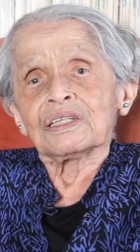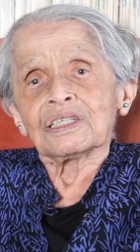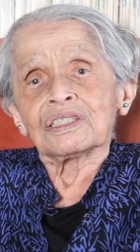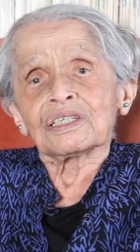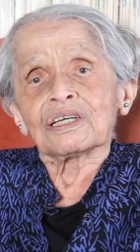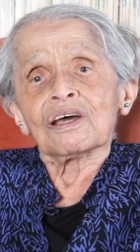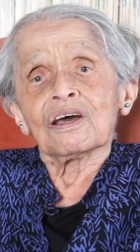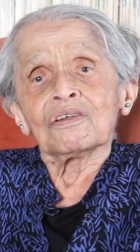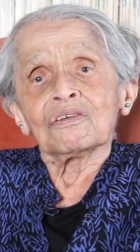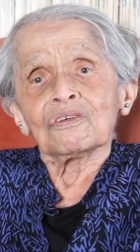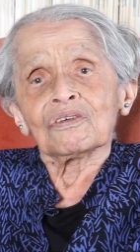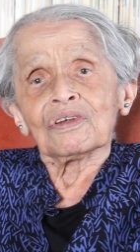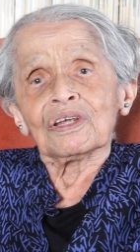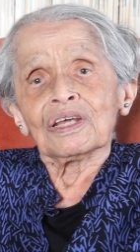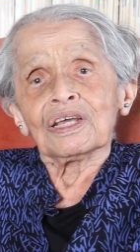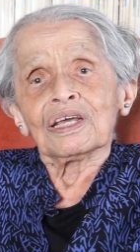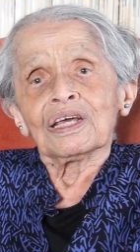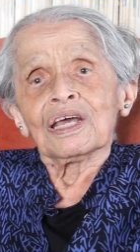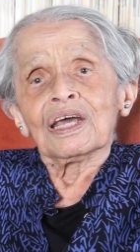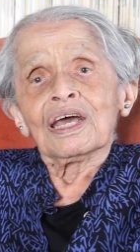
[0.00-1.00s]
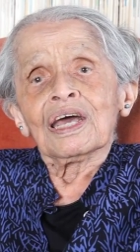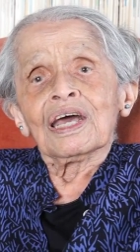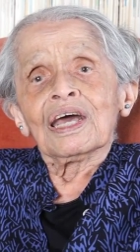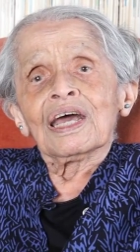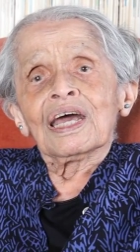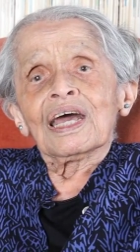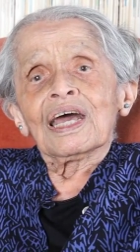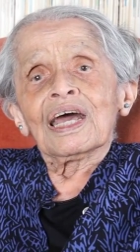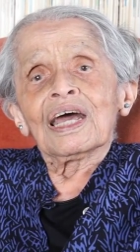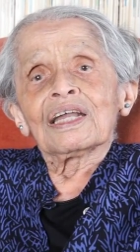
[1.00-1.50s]
in this country.
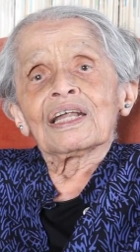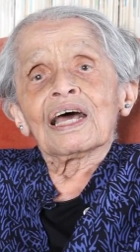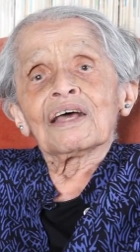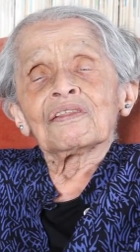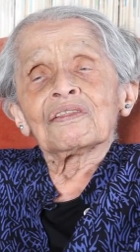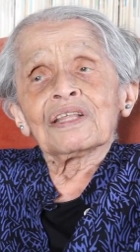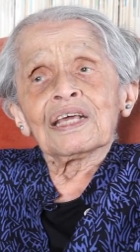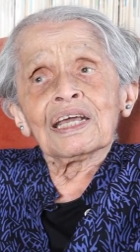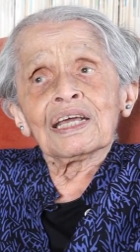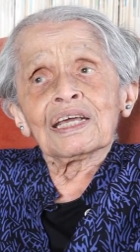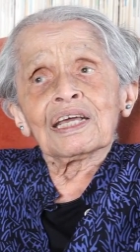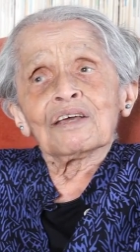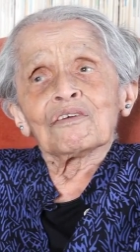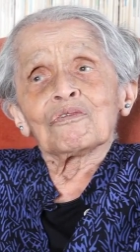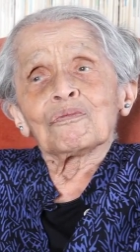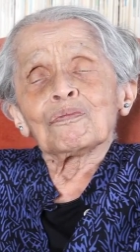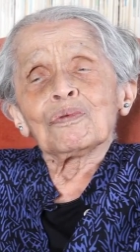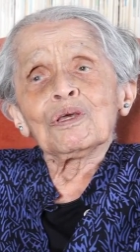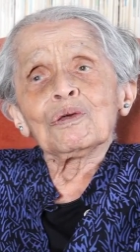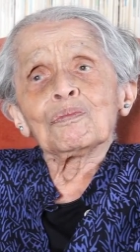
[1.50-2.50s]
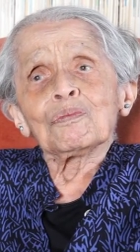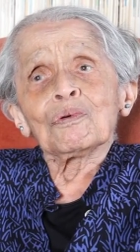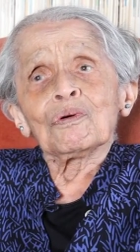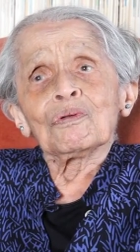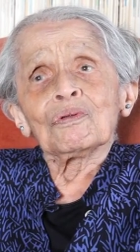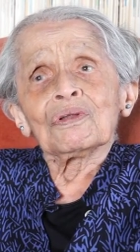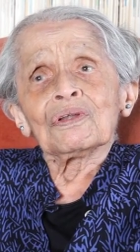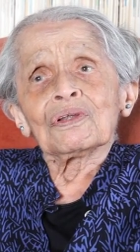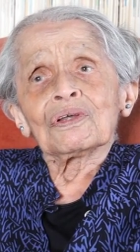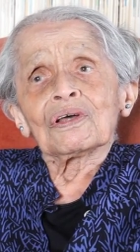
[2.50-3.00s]
And I think if
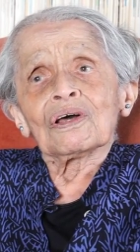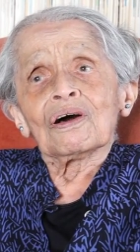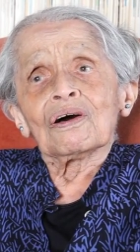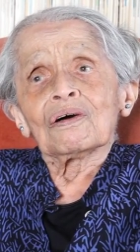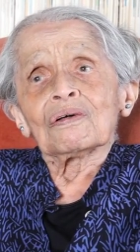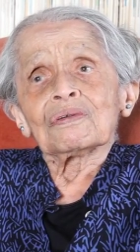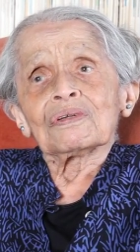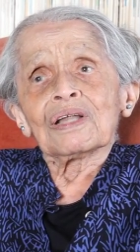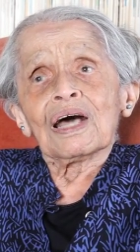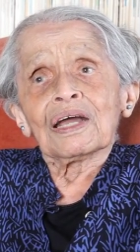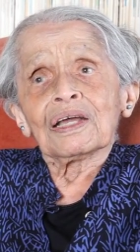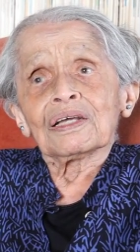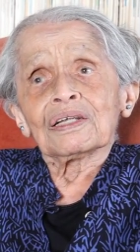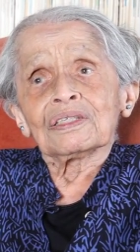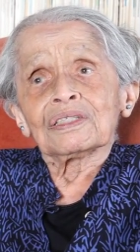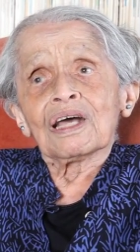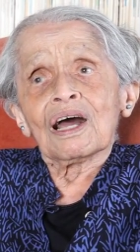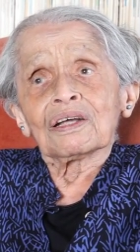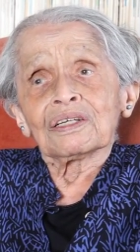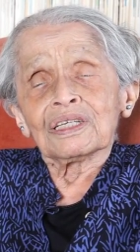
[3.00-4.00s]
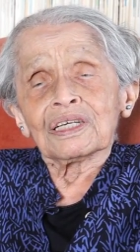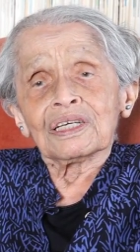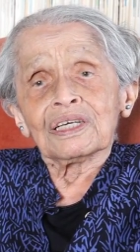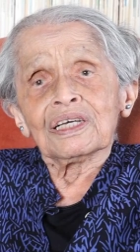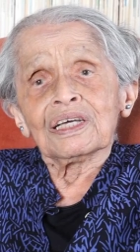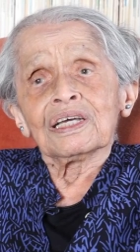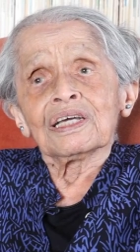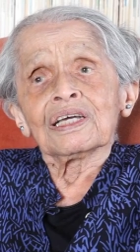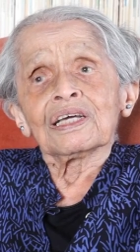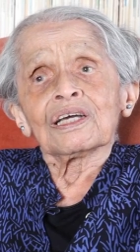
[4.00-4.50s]
people like Dr.
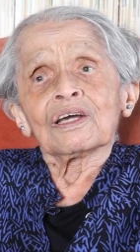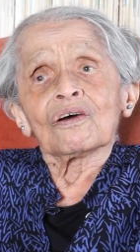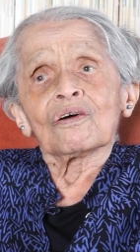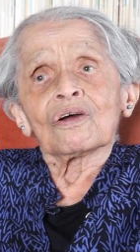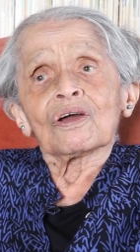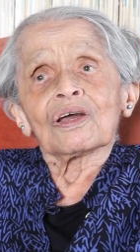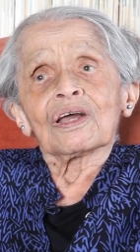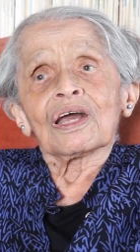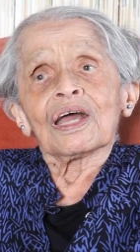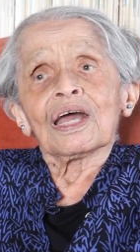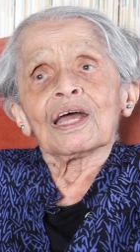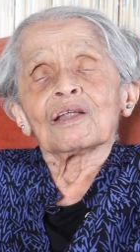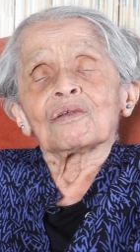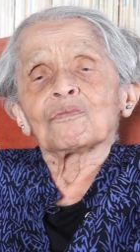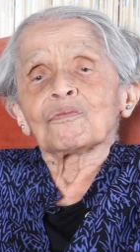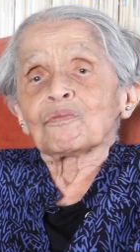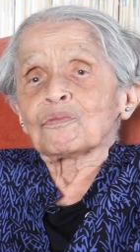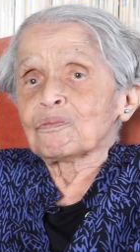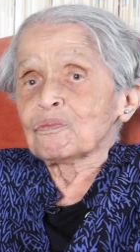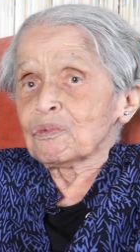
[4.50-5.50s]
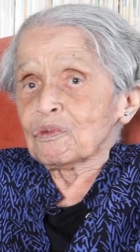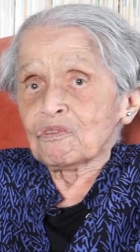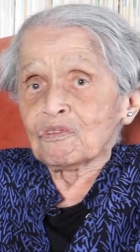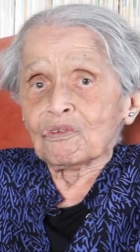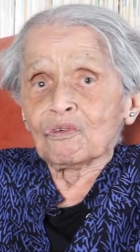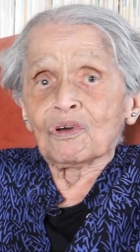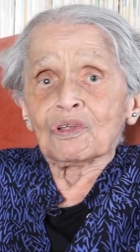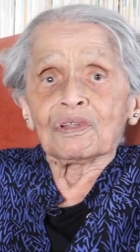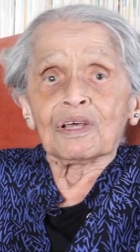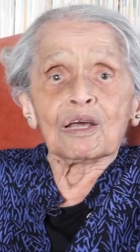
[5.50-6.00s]
King, and
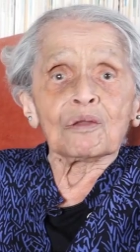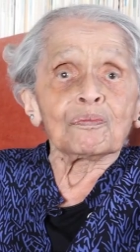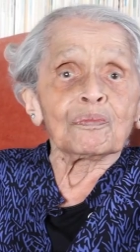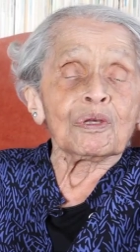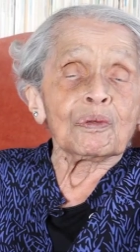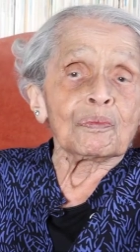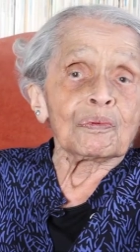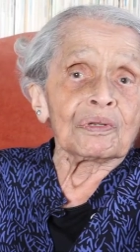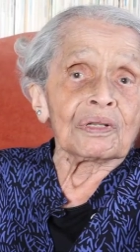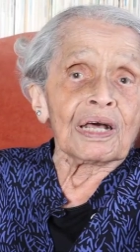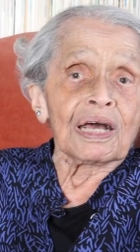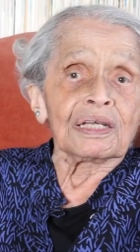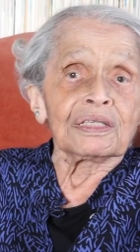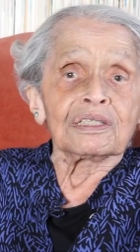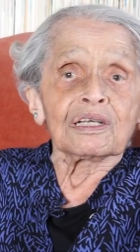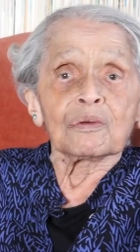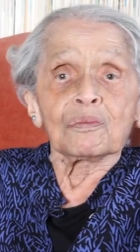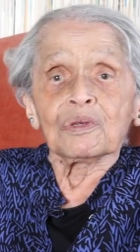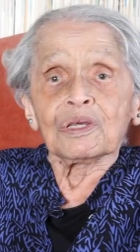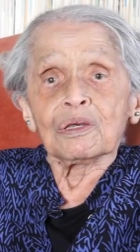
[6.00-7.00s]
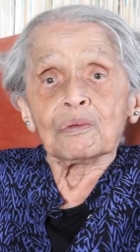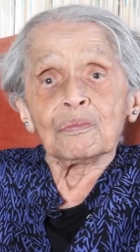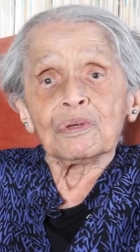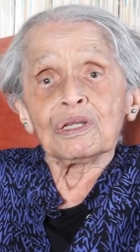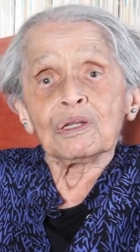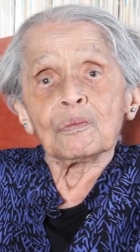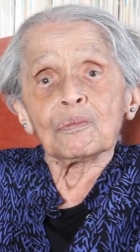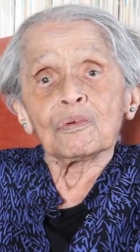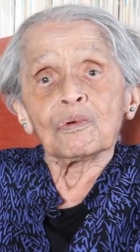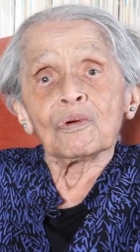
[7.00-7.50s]
before that people like
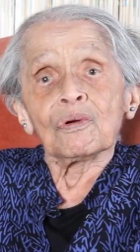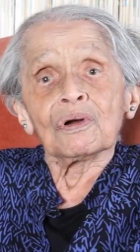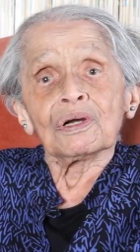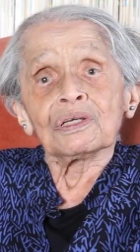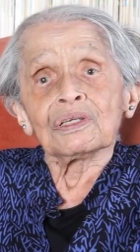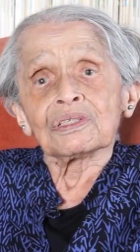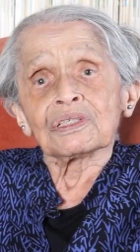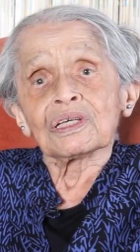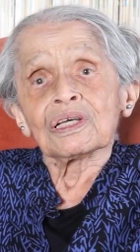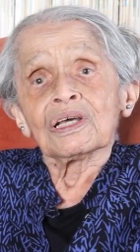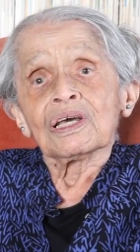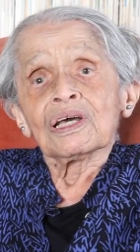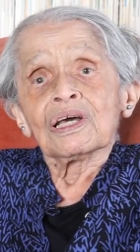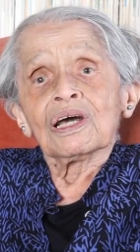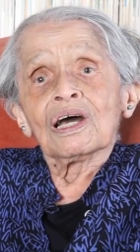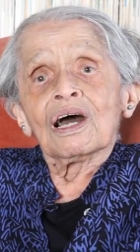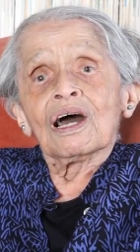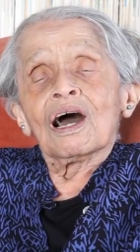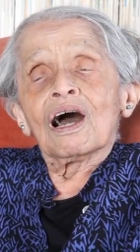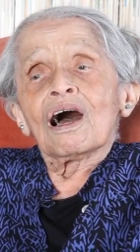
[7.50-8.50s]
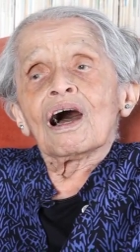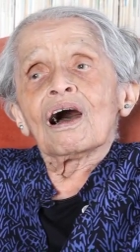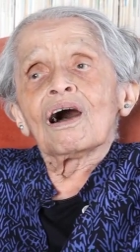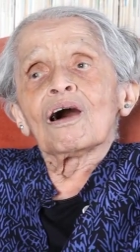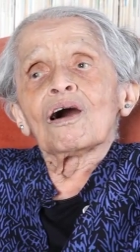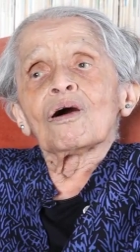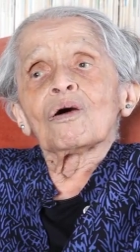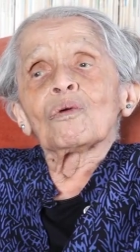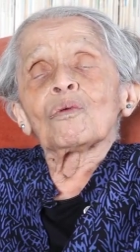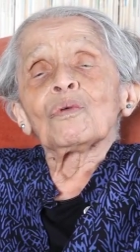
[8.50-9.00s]
W.E.B. Du Bois,
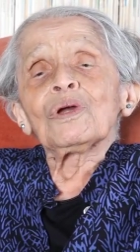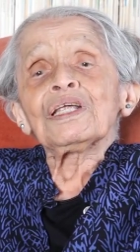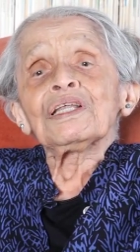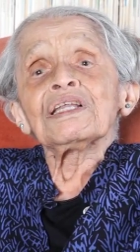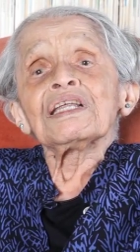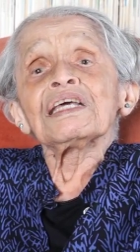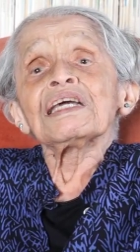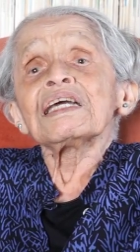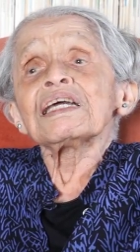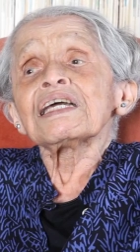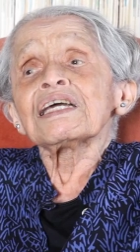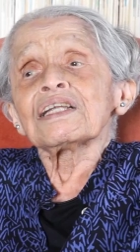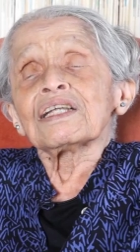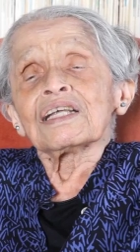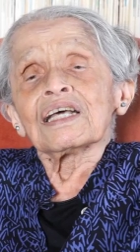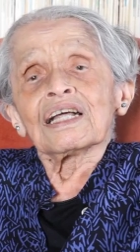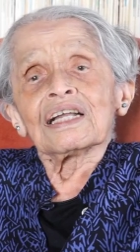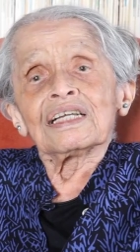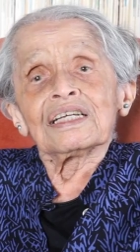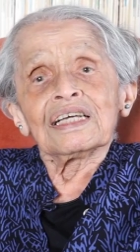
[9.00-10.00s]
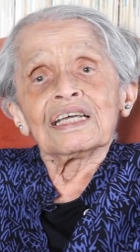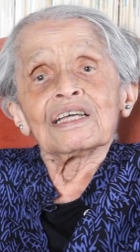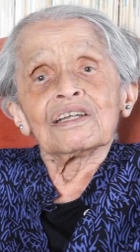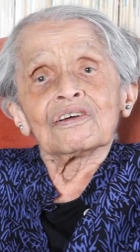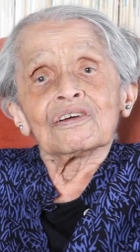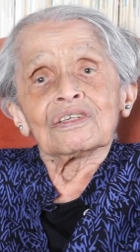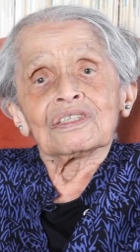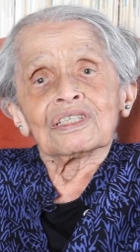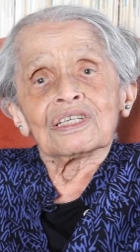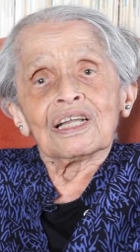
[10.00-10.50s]
we need
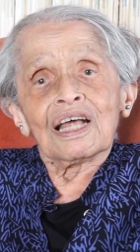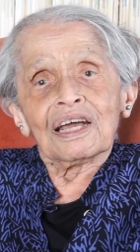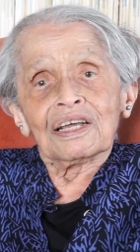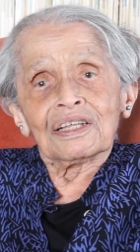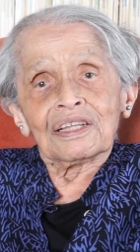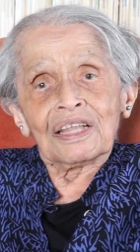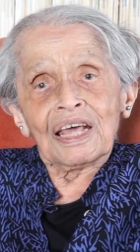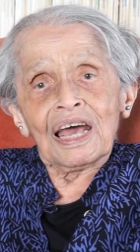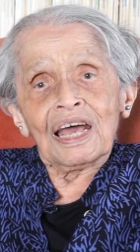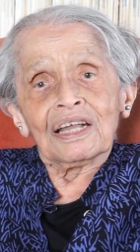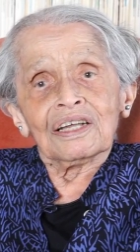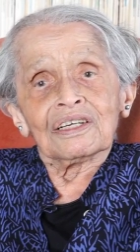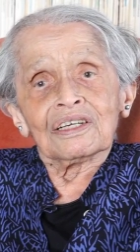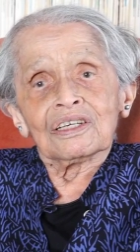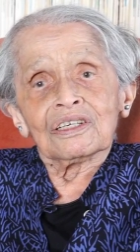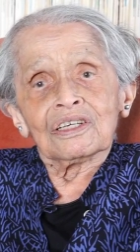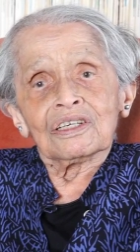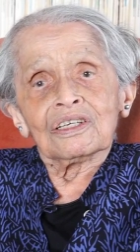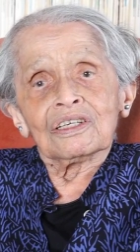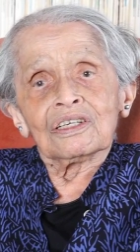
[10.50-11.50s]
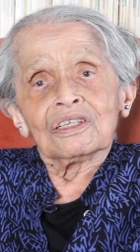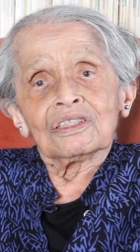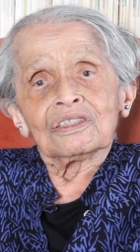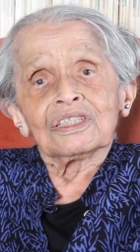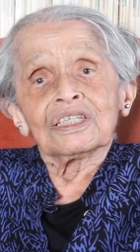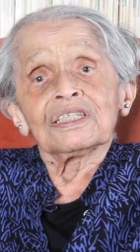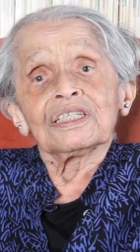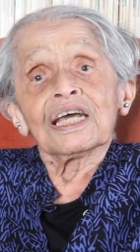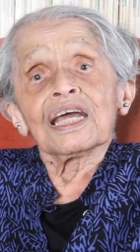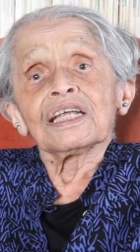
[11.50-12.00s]
leaders like that
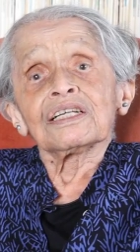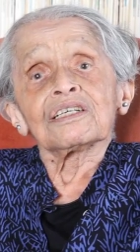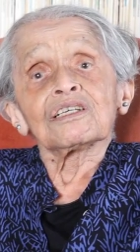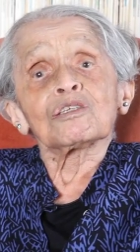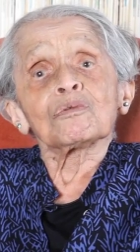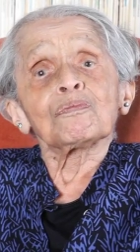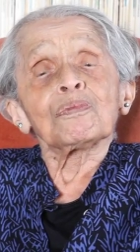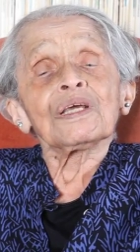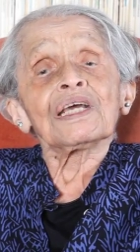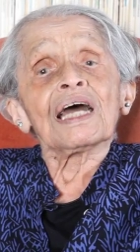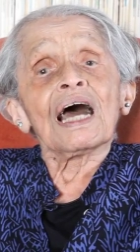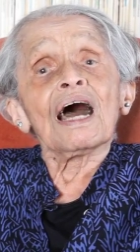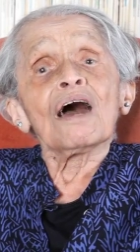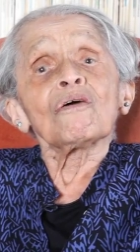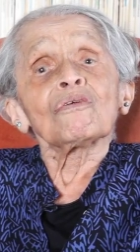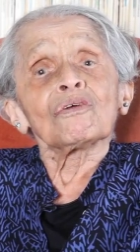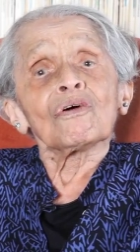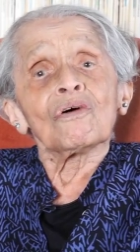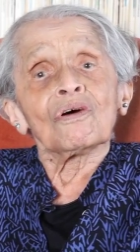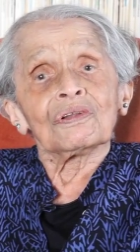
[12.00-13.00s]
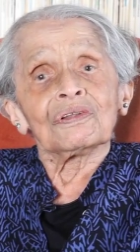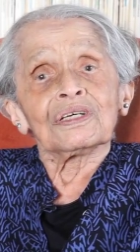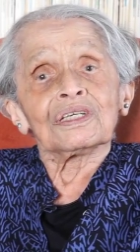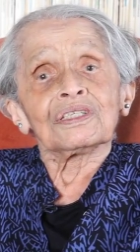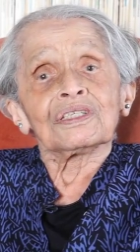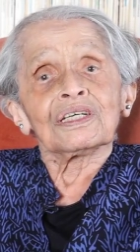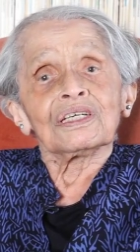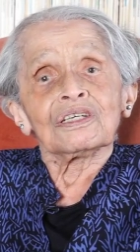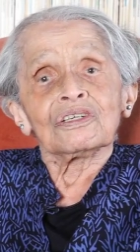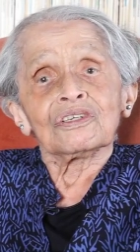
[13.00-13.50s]
today to speak out on
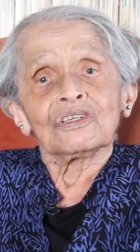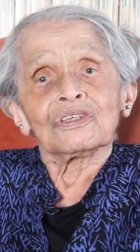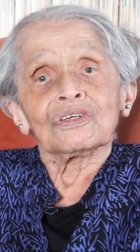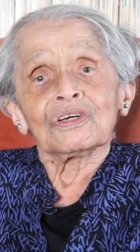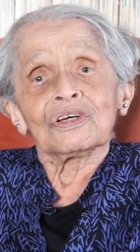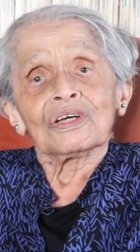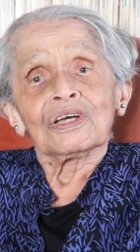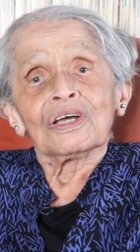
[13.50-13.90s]
this issue.